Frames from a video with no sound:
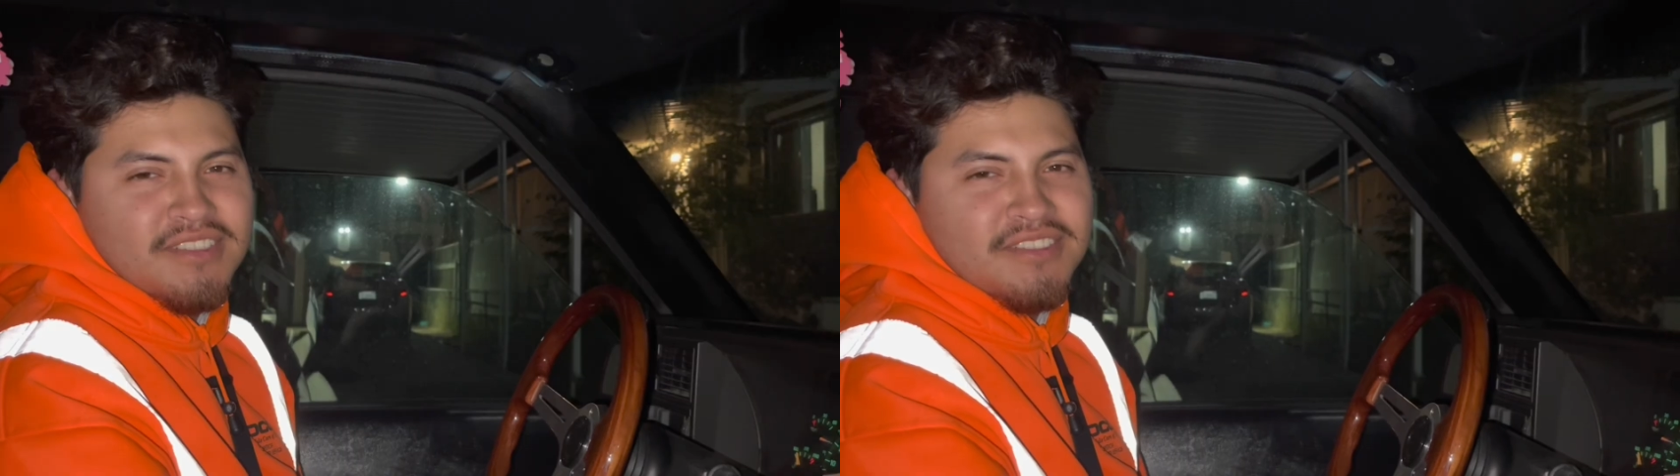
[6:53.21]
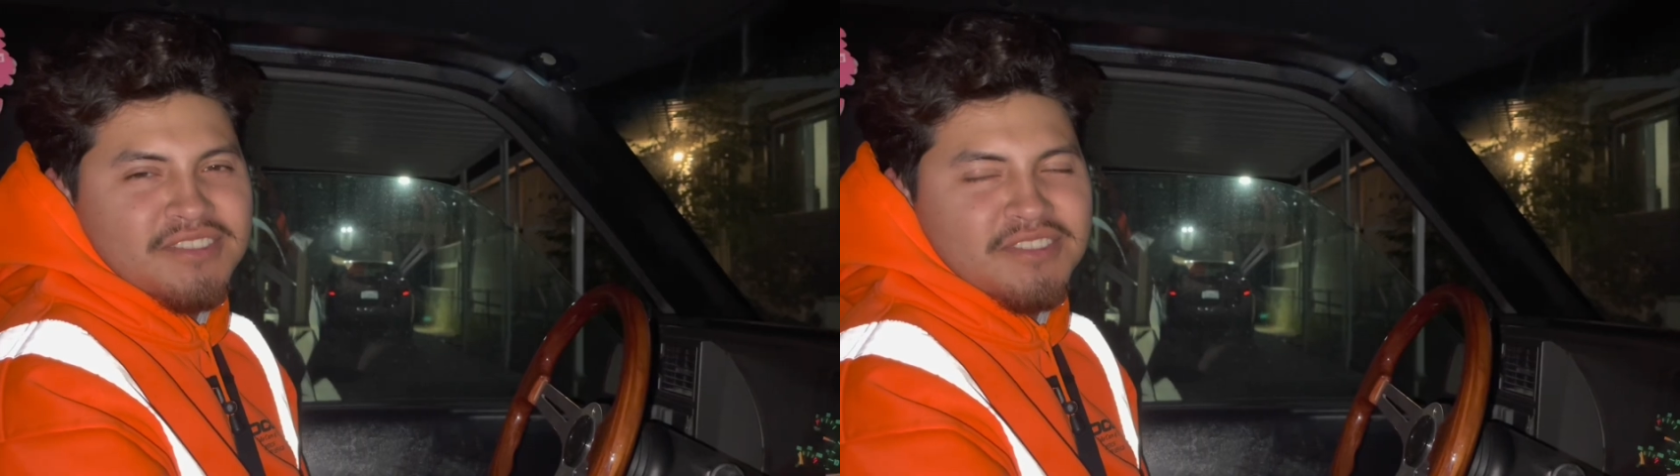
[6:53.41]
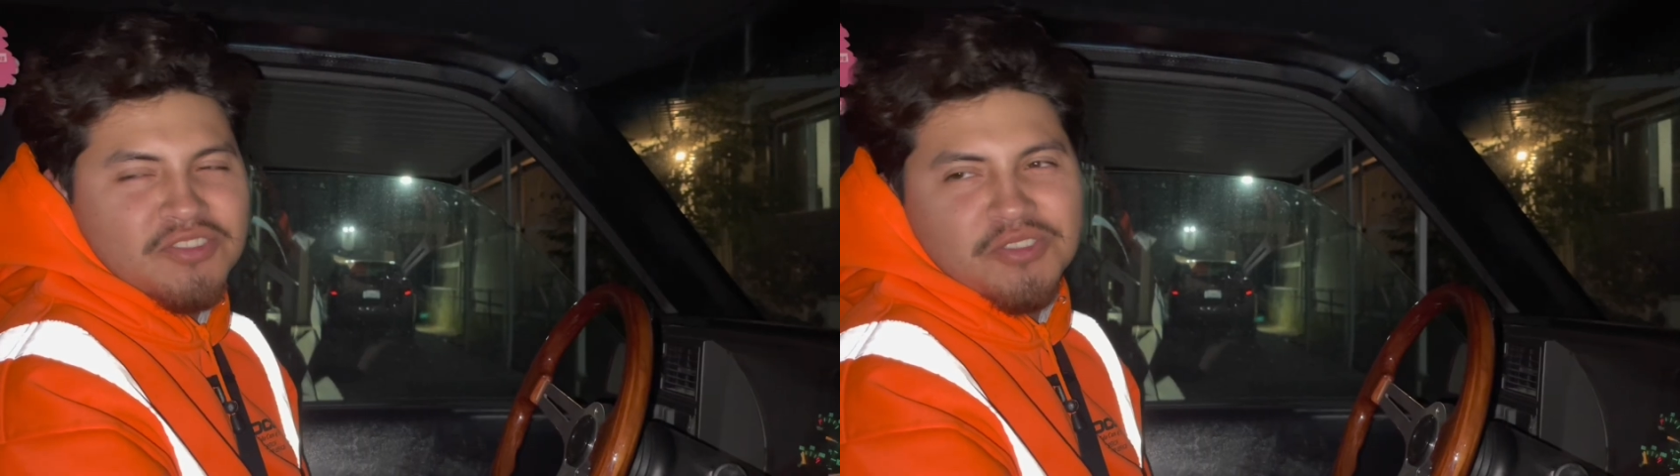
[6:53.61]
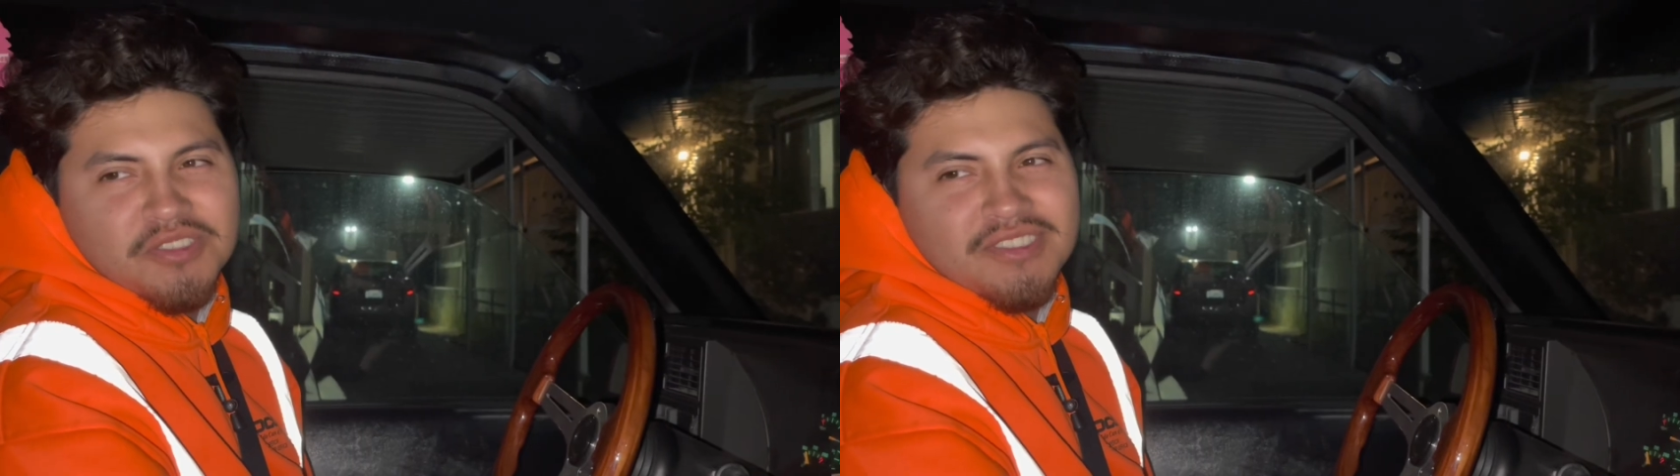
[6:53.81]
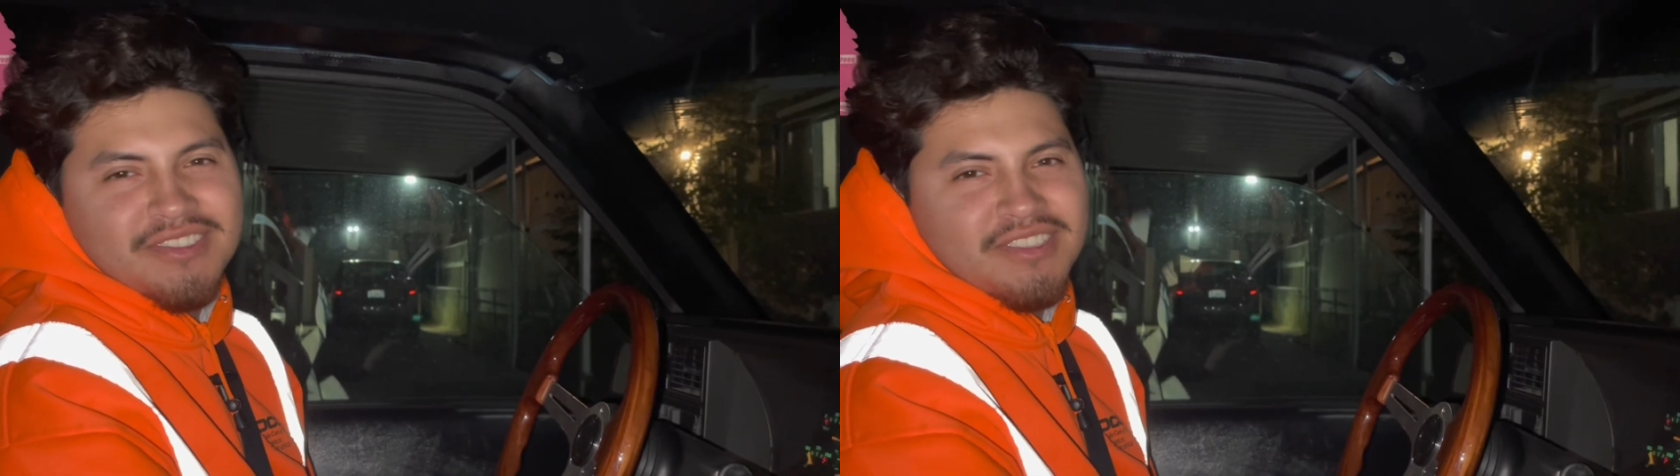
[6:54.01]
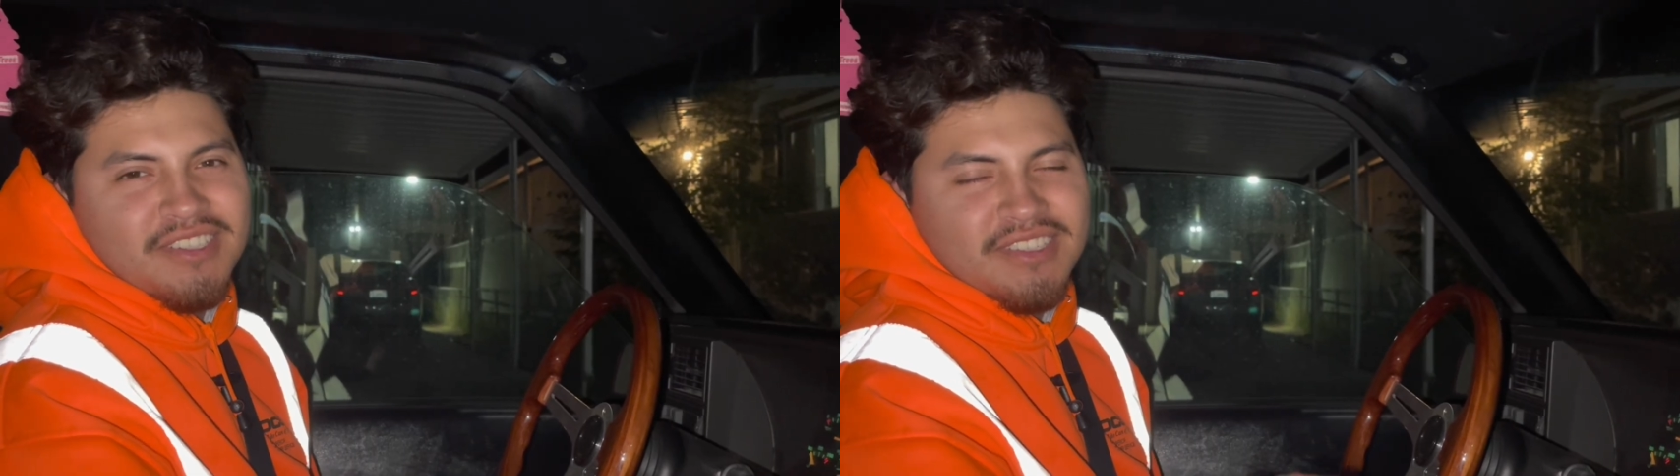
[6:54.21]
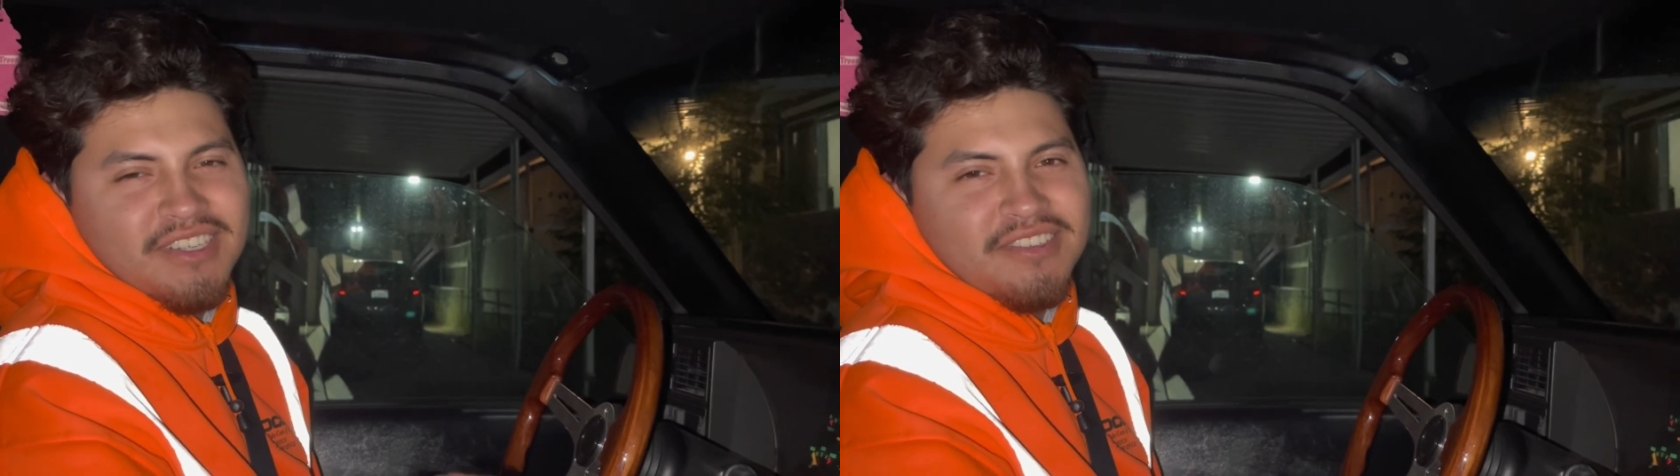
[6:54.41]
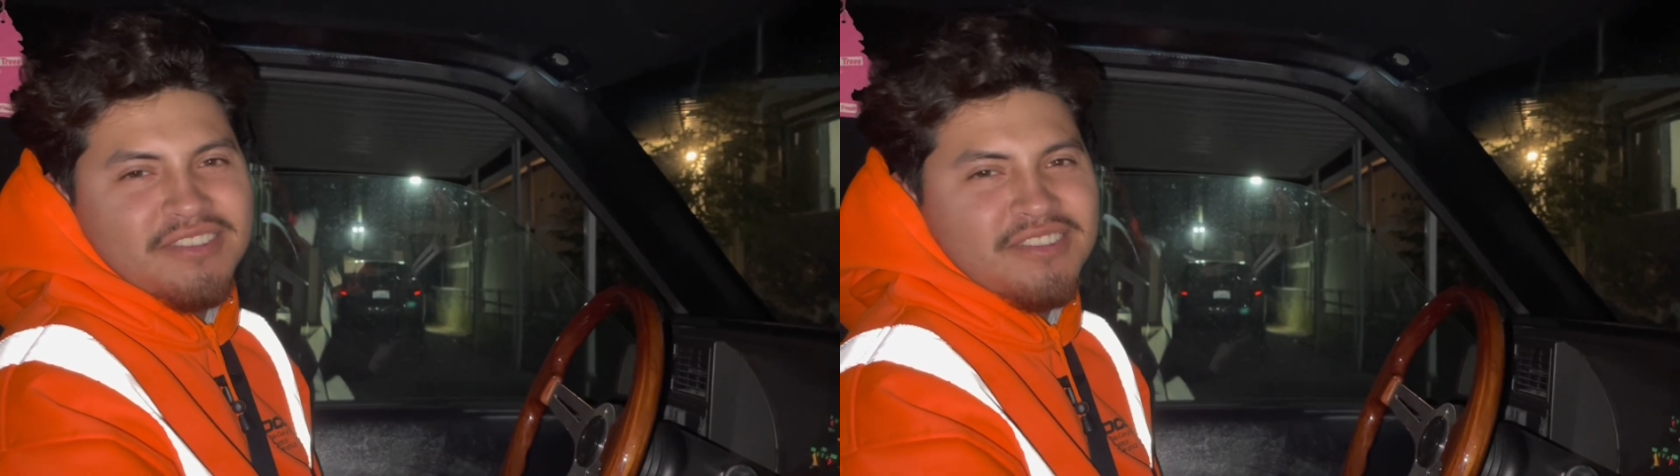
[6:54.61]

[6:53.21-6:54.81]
Since Josie's knocked out,